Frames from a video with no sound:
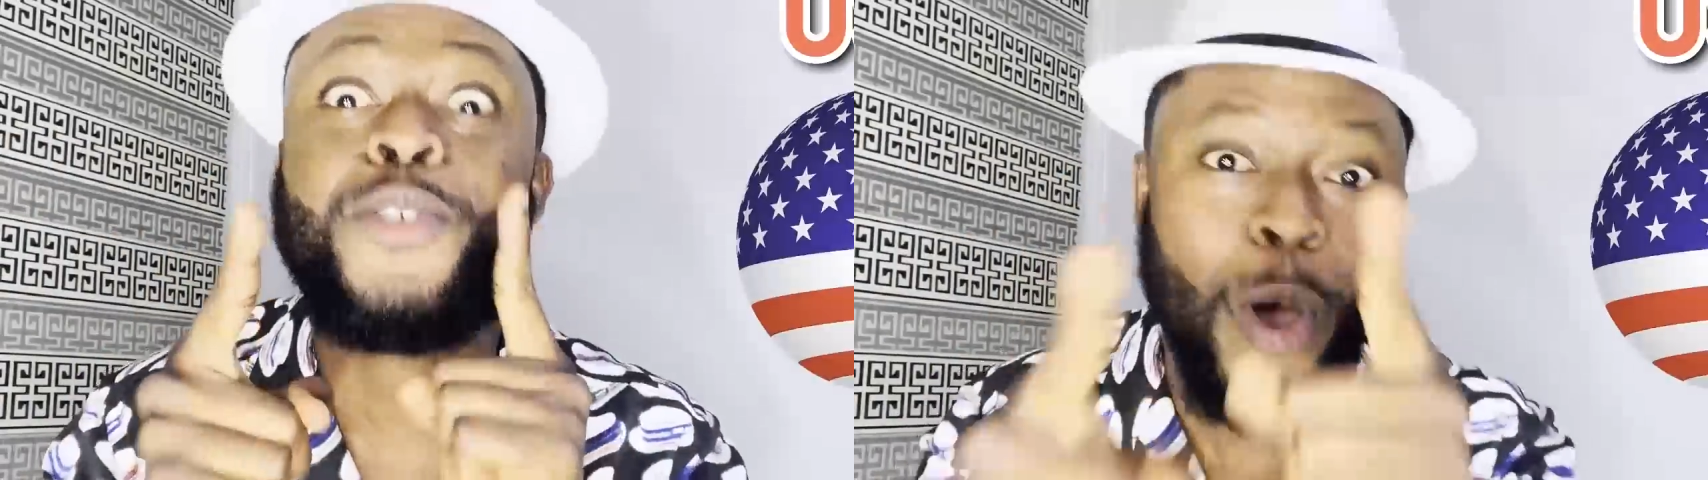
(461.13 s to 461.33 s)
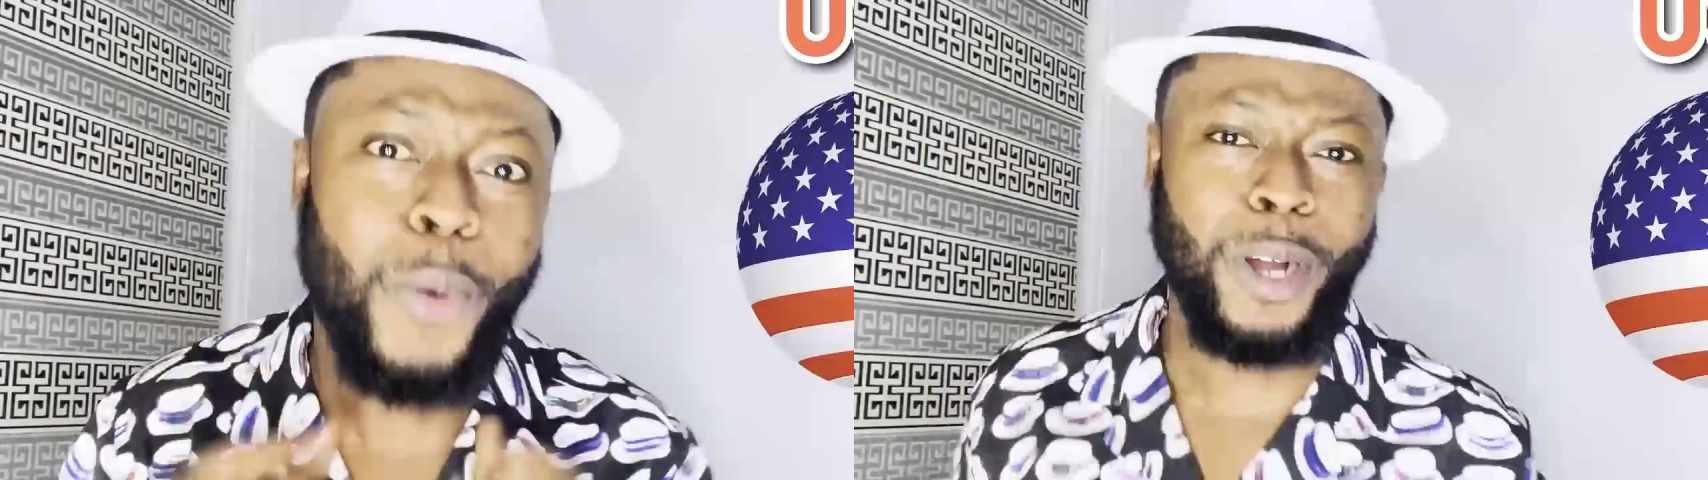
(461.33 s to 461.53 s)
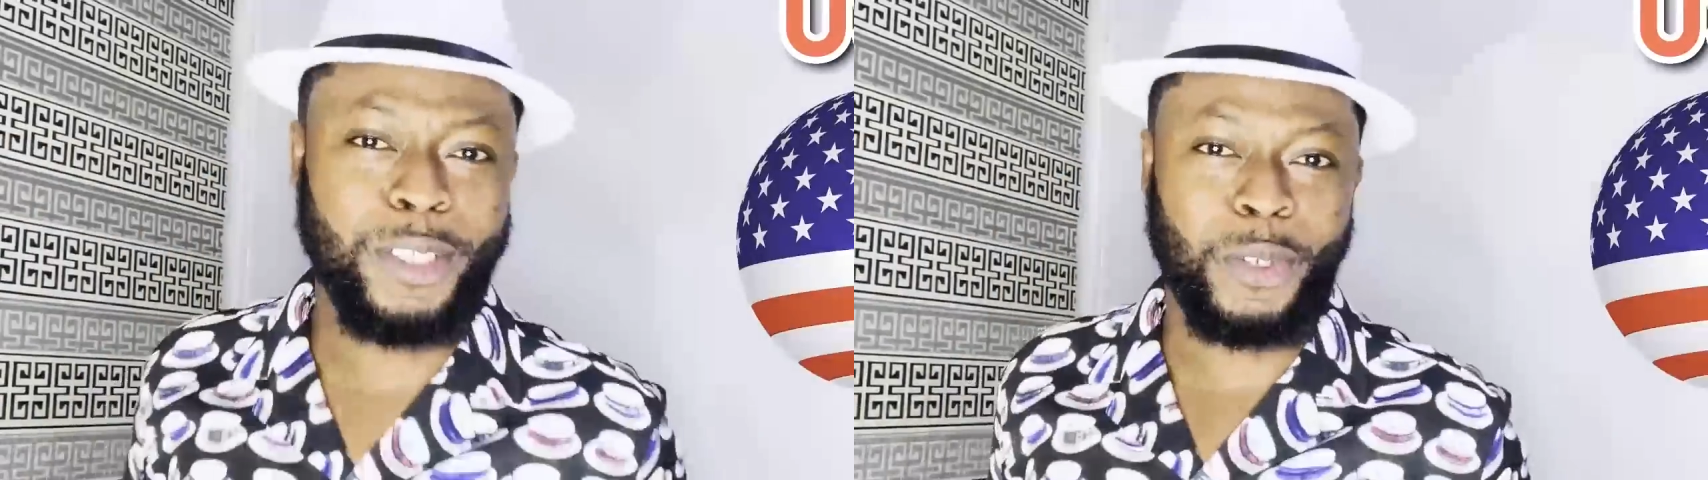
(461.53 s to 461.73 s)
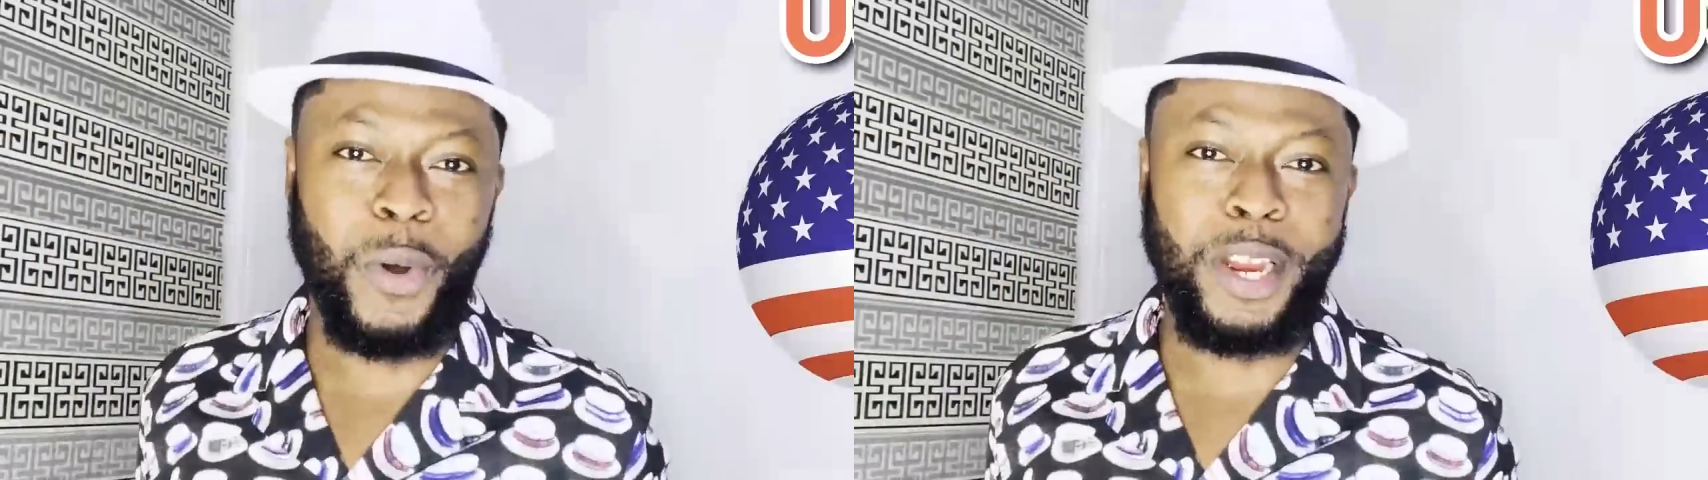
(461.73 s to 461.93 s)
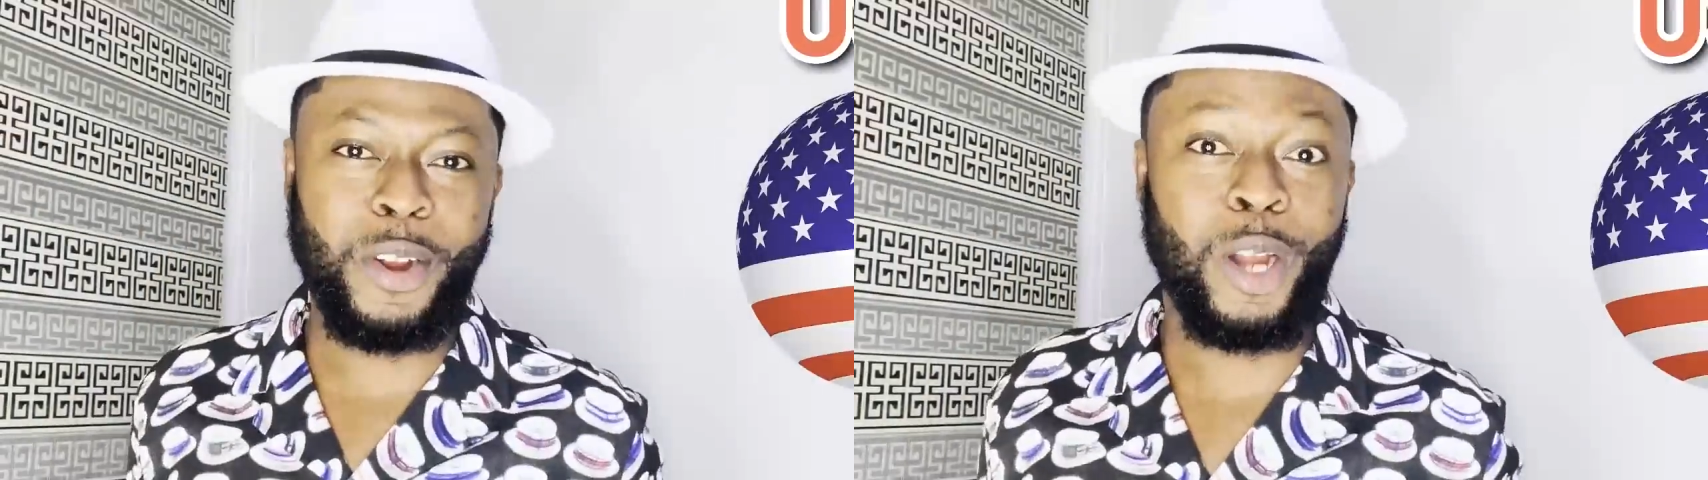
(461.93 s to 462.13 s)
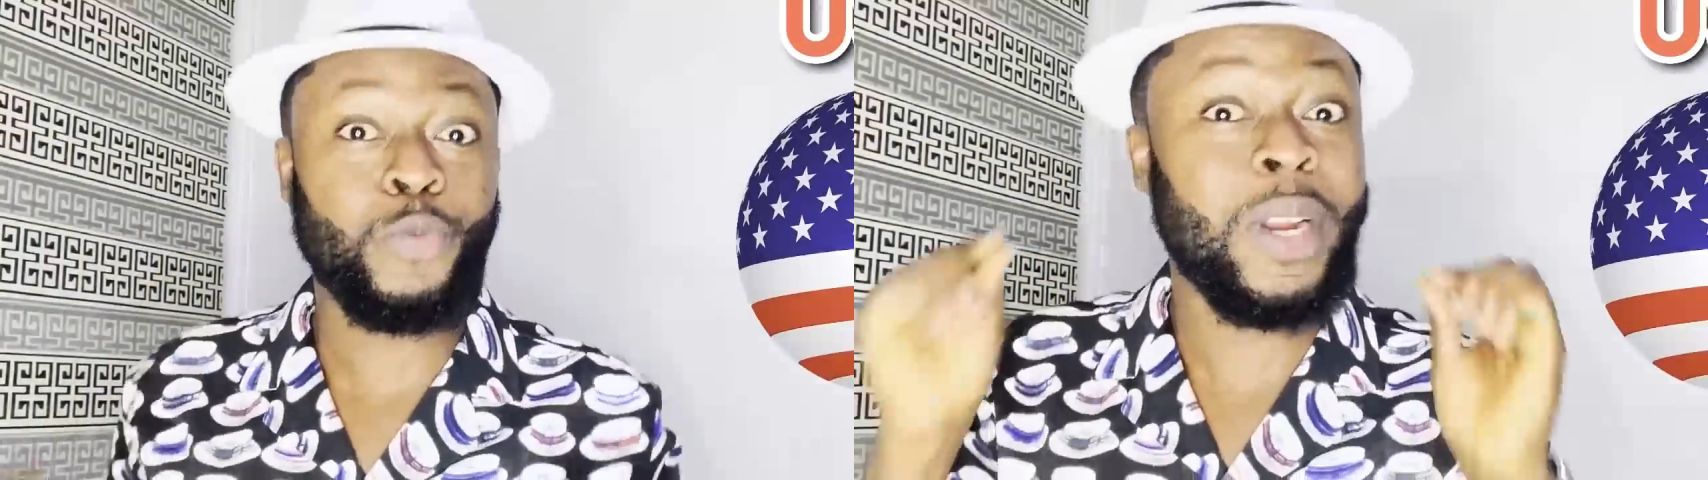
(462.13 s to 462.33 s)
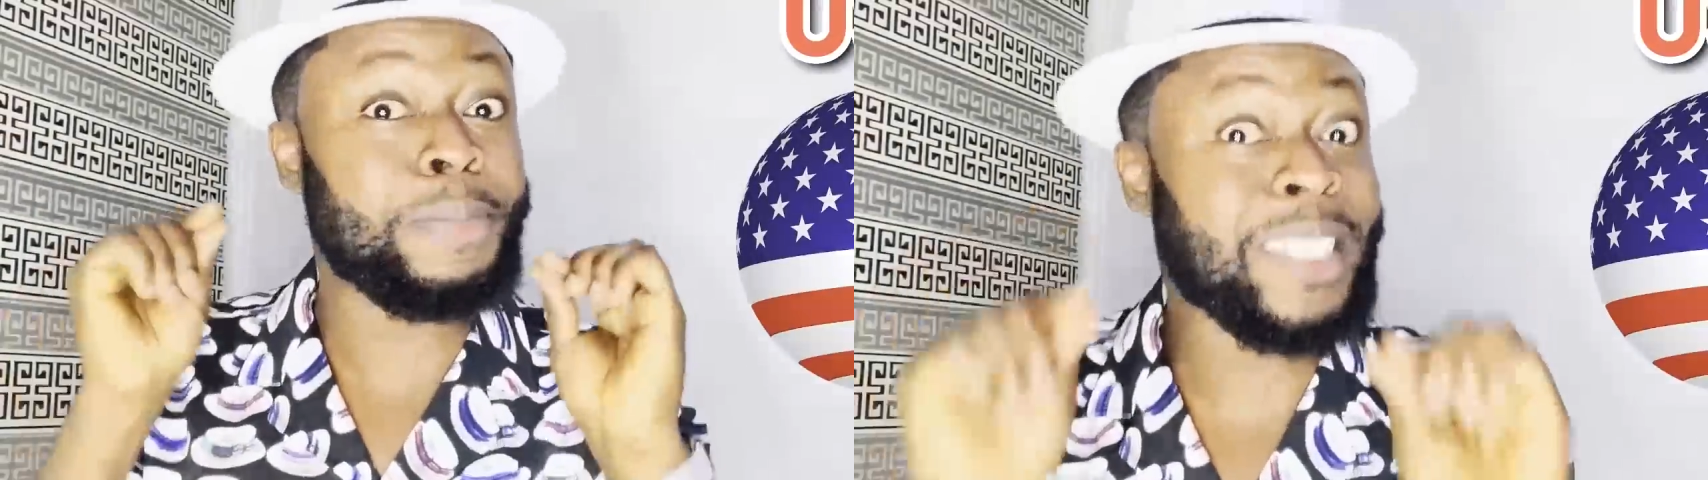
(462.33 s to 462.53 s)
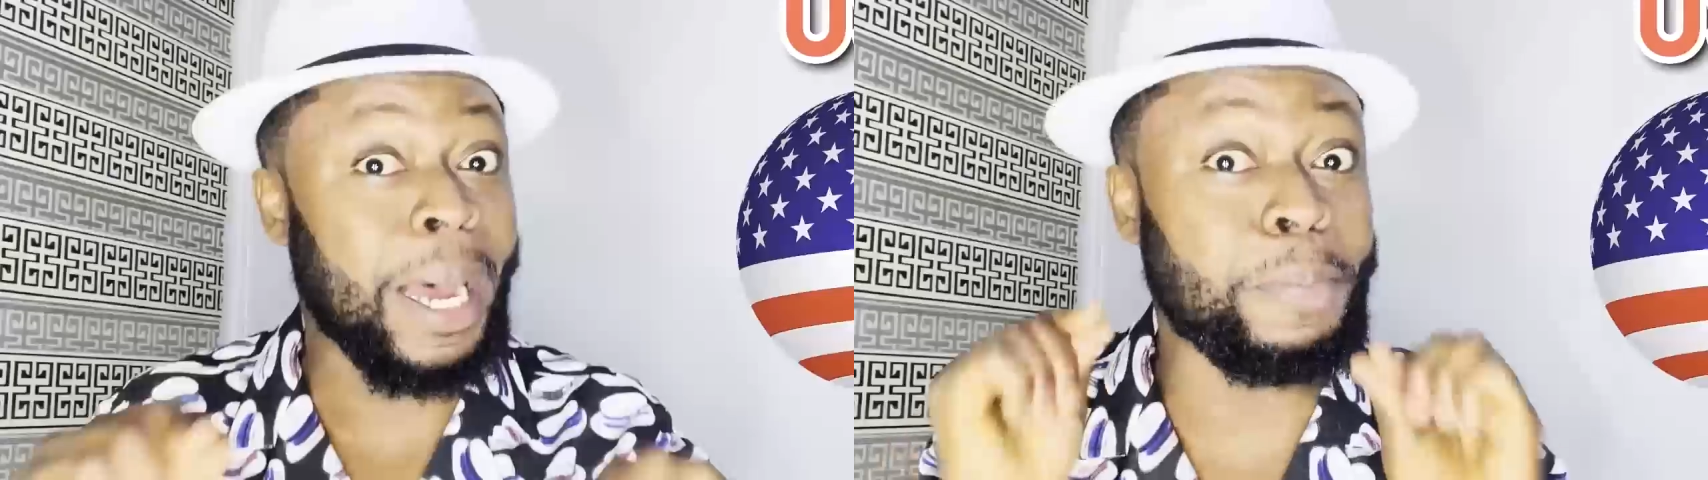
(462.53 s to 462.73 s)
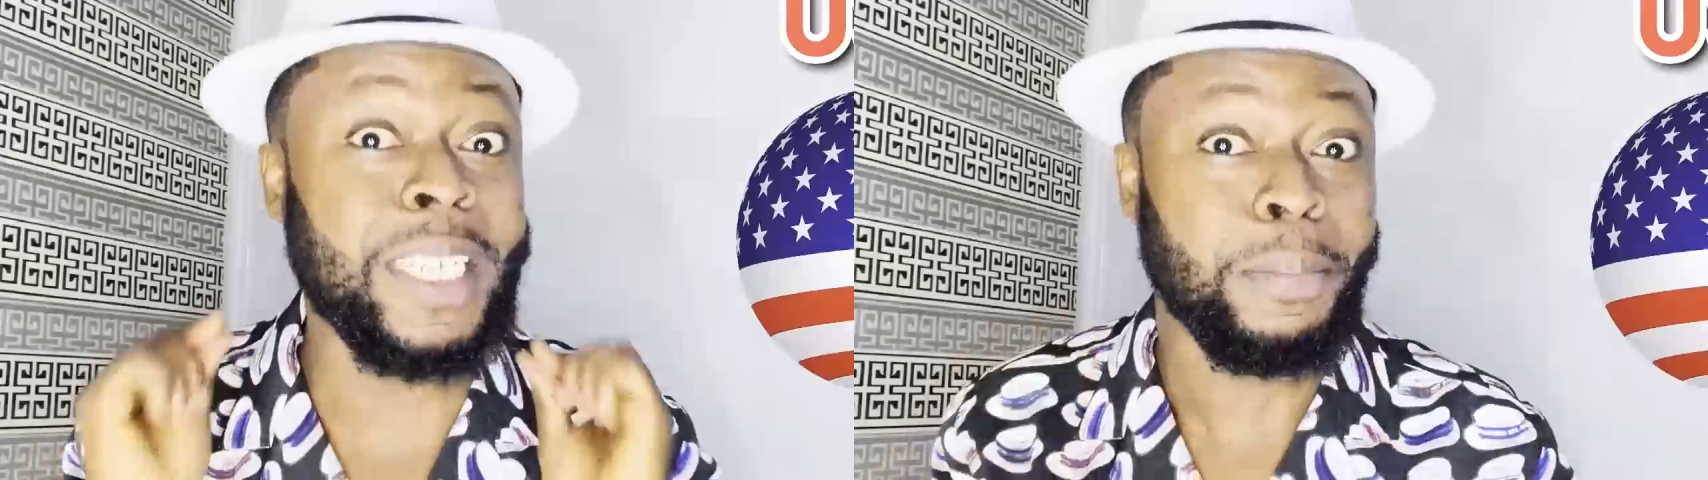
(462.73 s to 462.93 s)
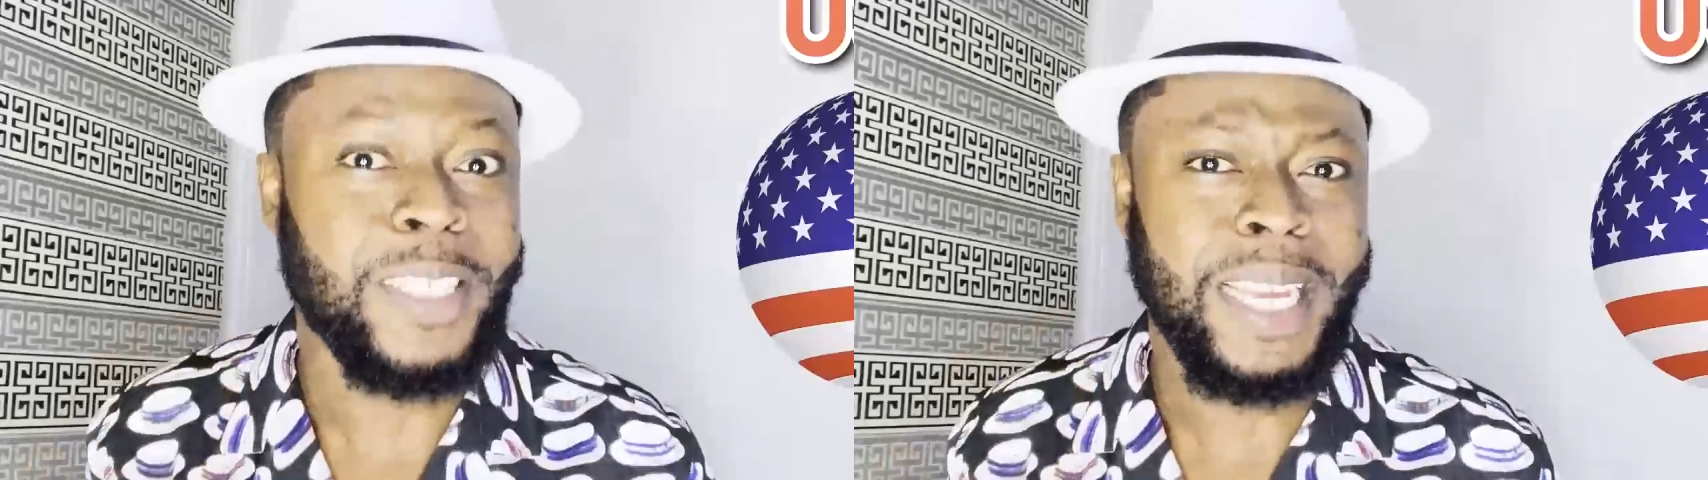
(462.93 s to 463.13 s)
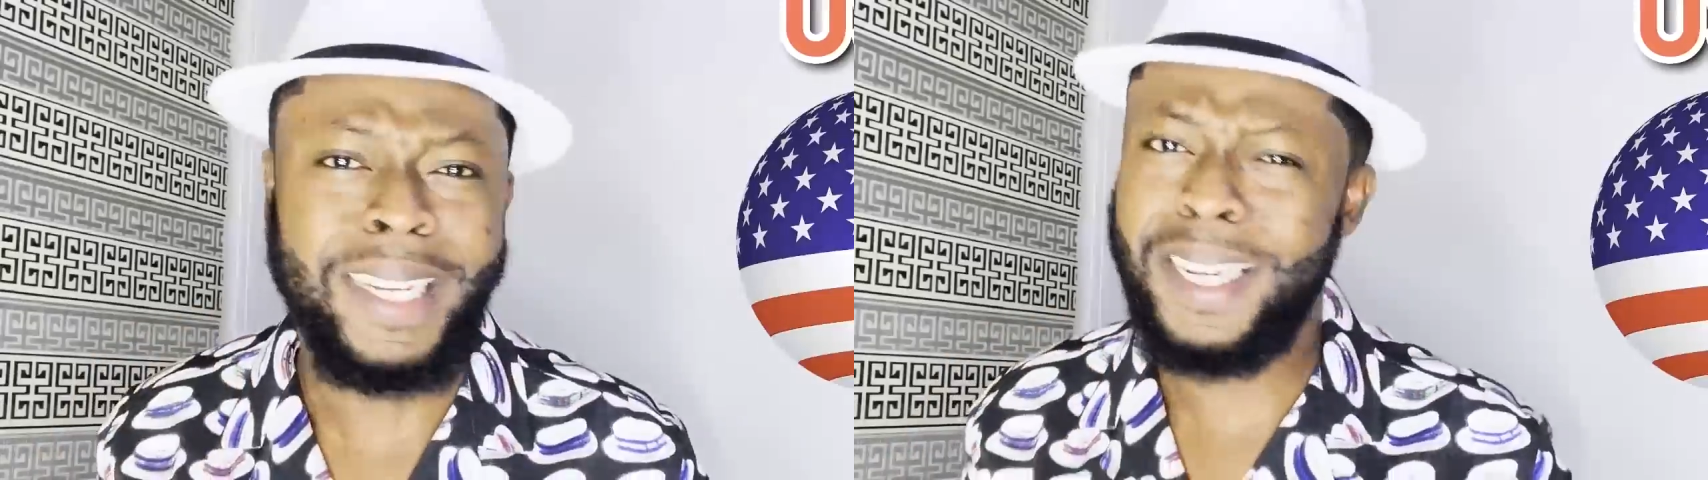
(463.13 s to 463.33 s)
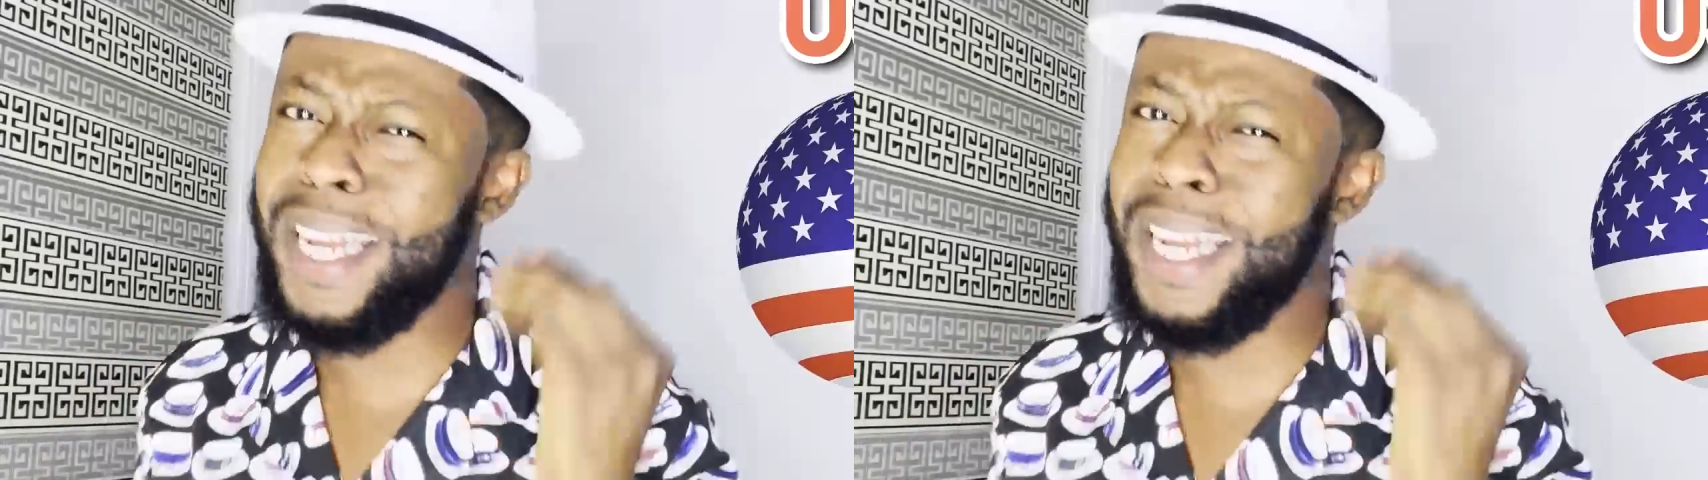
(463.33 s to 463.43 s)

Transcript: know what's going on with TapTapSend.